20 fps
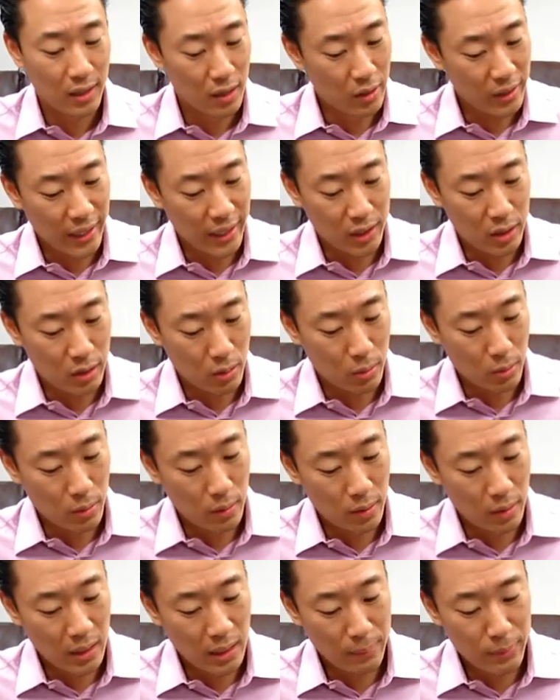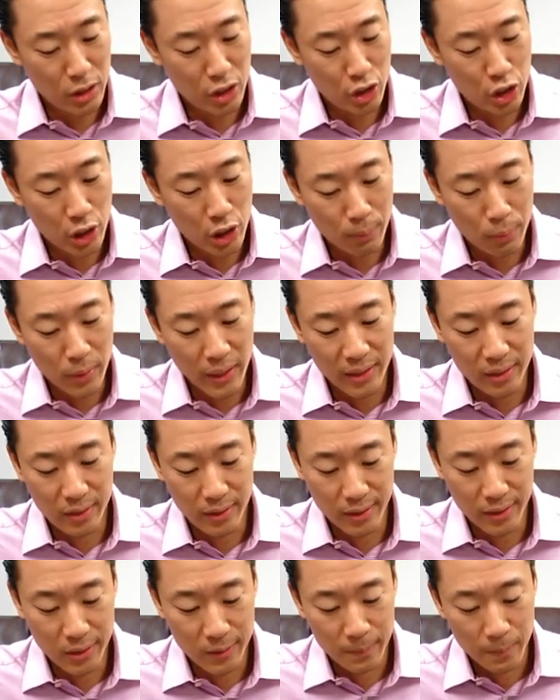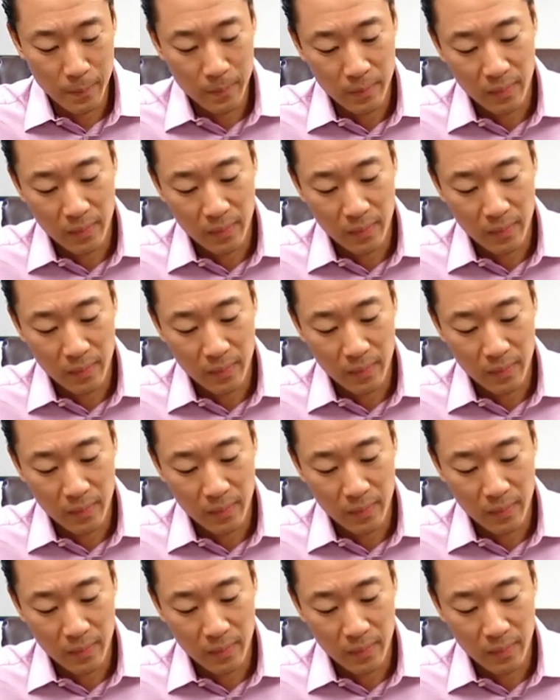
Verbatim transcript: Okay, so let me just jump right into this.